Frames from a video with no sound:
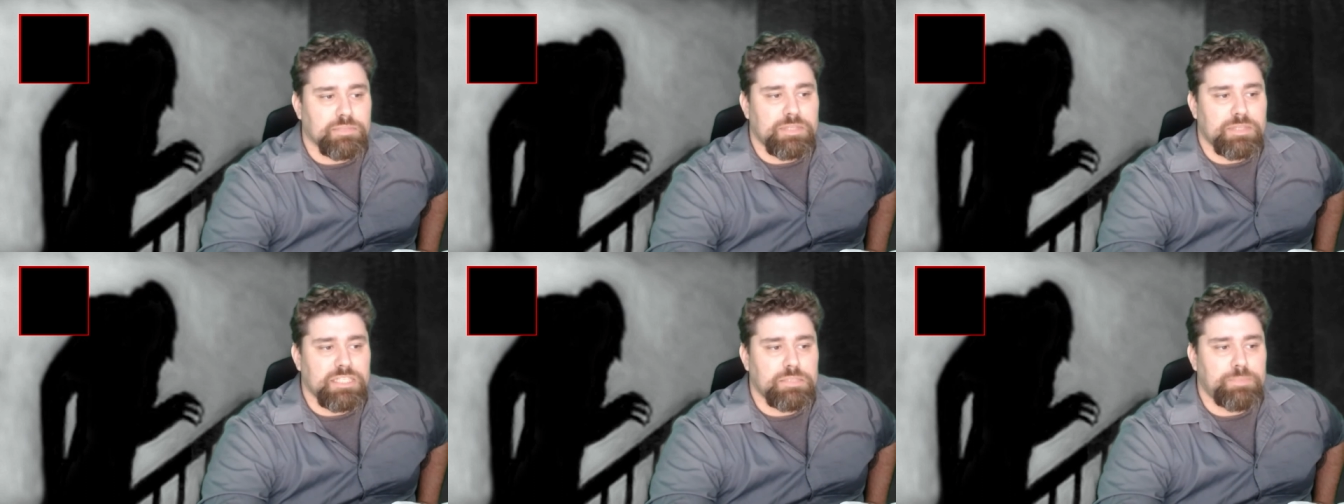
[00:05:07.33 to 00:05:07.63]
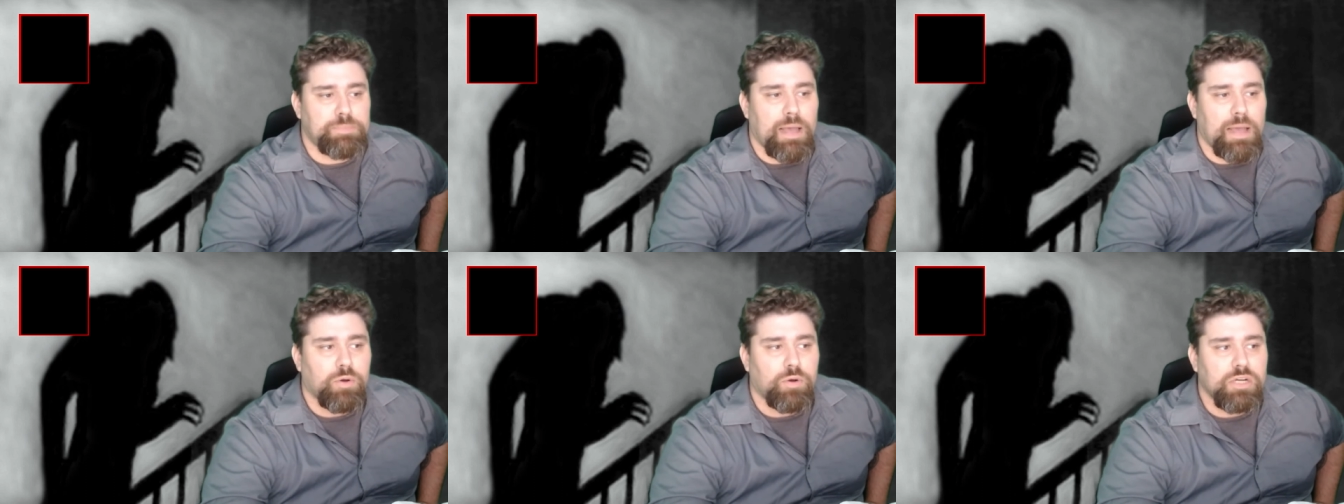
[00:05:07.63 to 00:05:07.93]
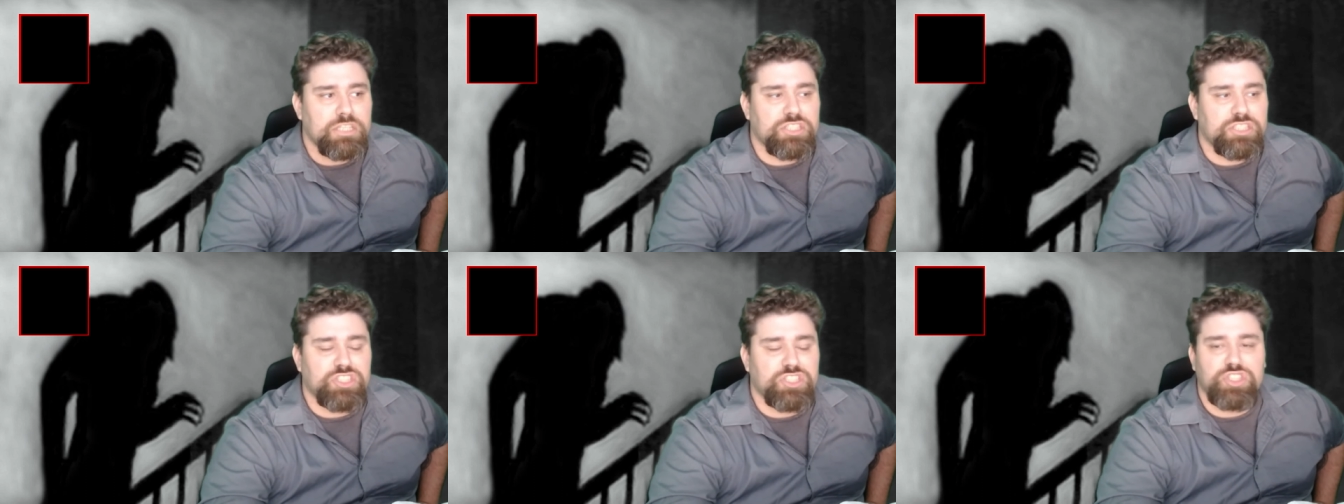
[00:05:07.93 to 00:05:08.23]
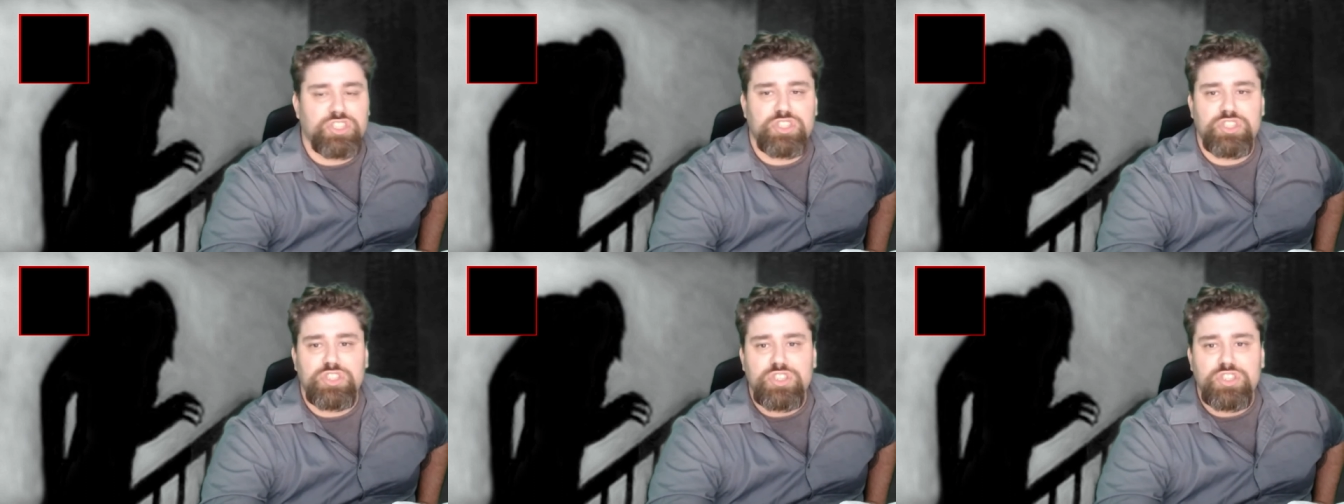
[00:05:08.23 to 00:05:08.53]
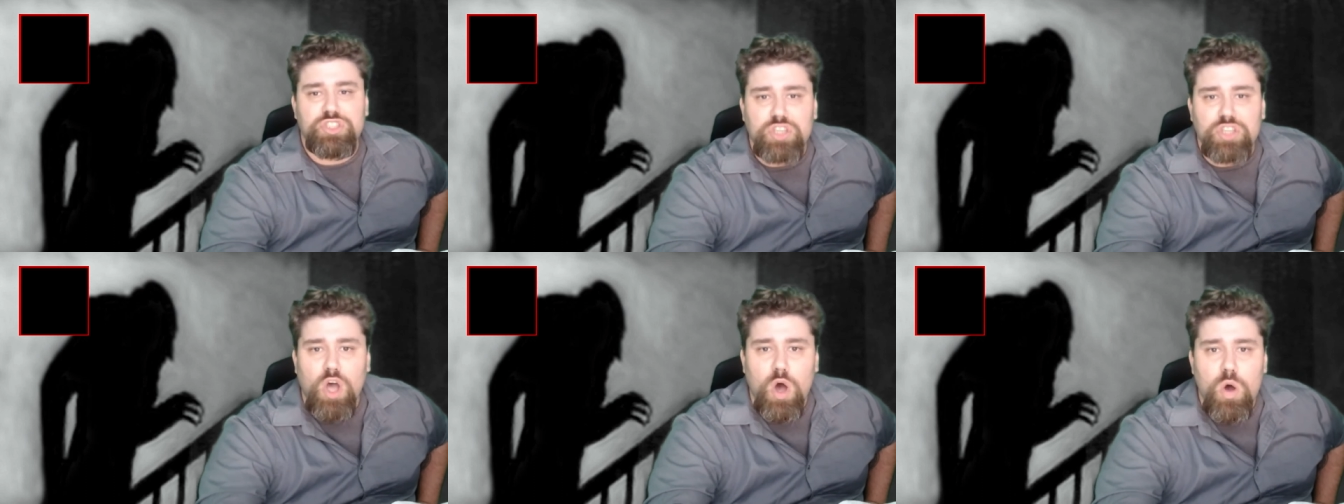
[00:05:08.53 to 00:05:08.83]
but this power is
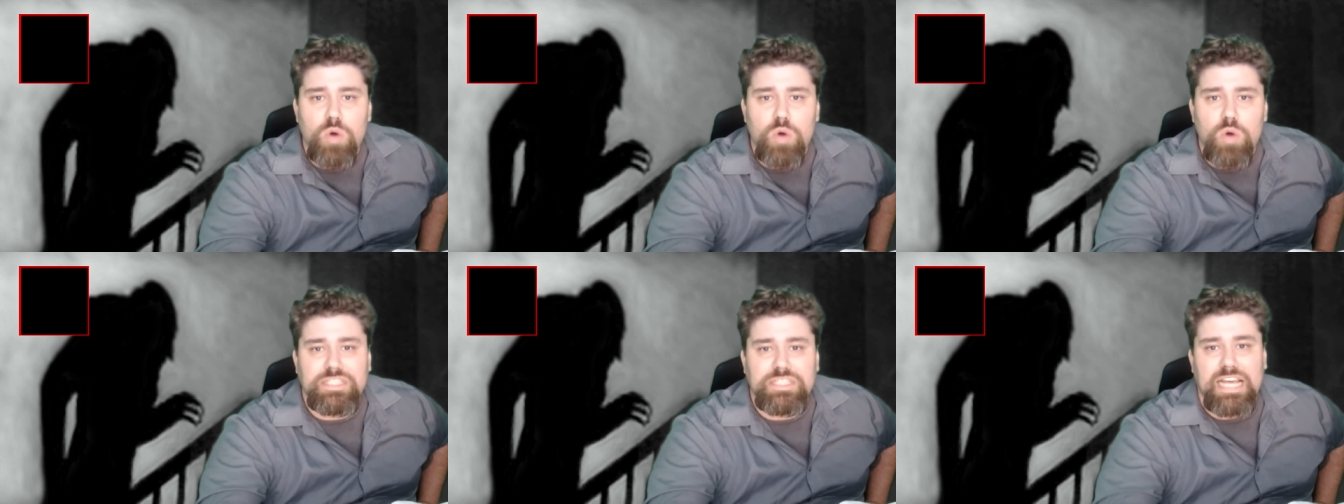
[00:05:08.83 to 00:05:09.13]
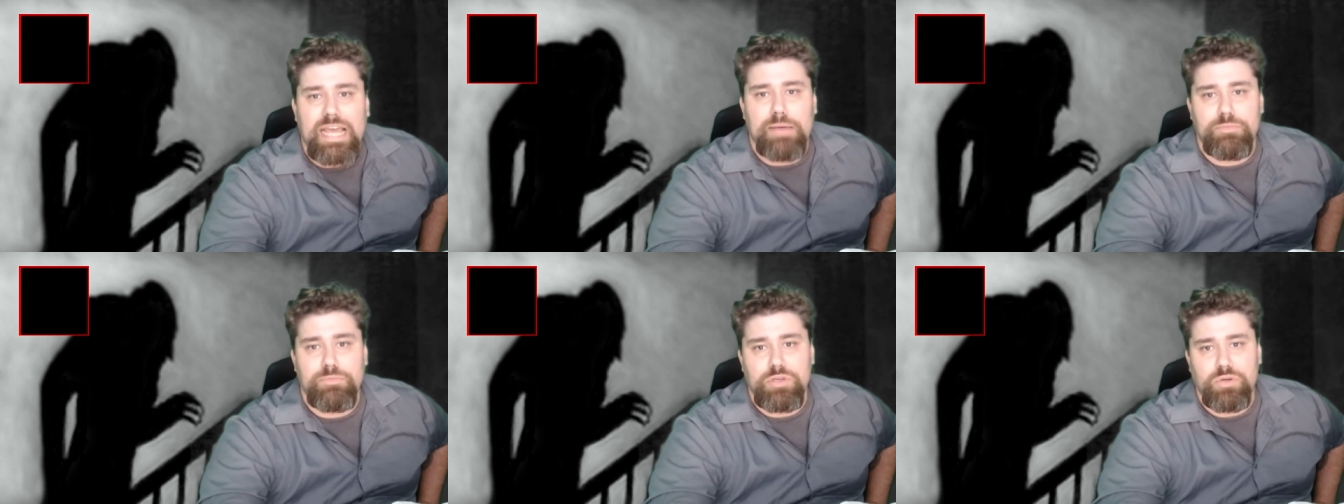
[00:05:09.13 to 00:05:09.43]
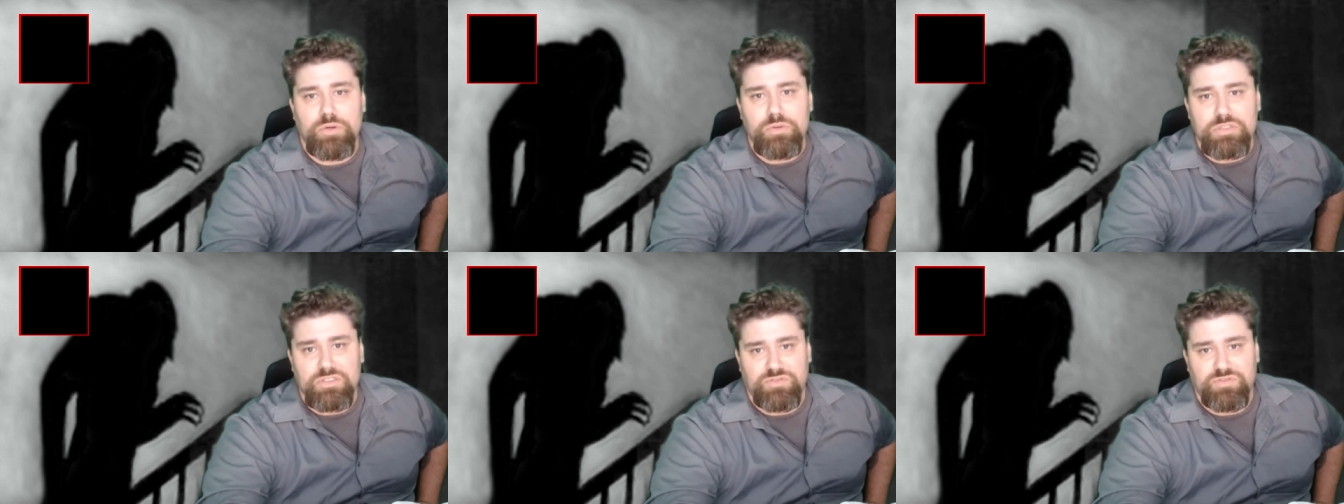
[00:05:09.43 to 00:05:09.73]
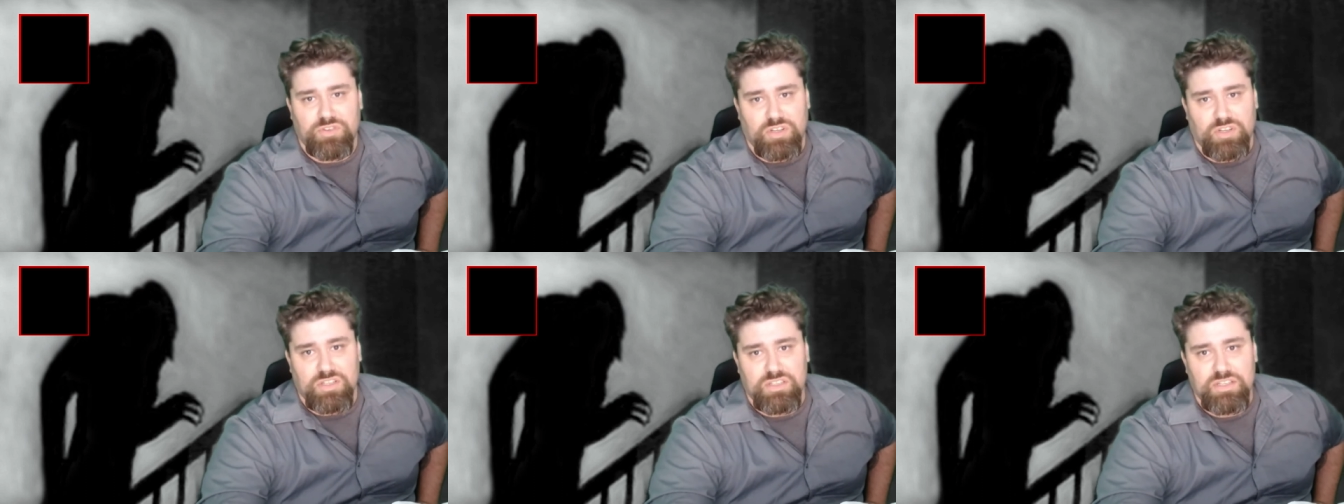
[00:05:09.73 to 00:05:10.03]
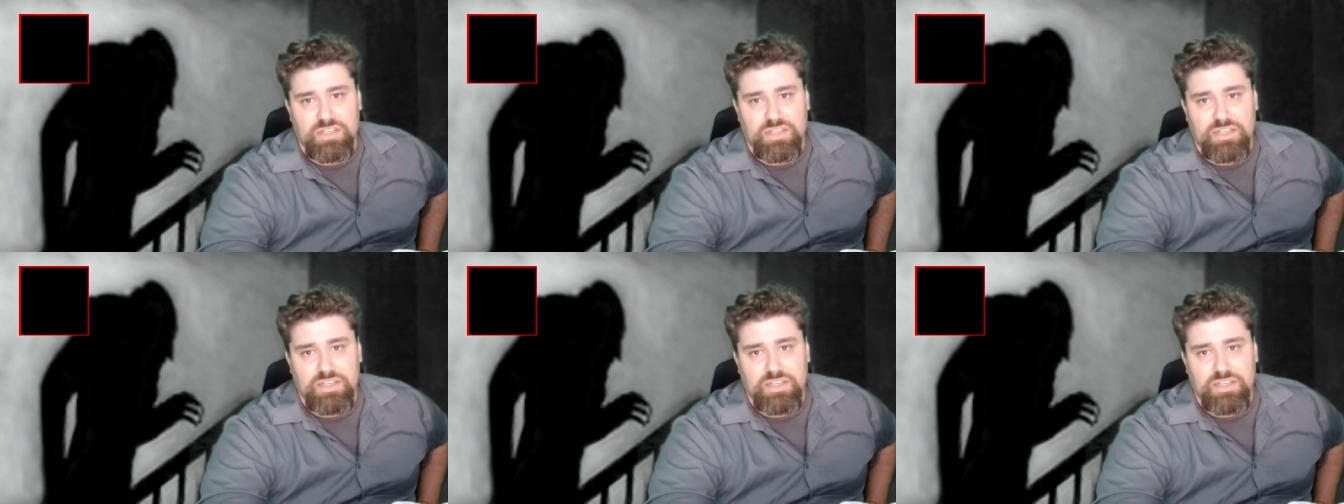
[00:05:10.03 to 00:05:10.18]
so damn useful,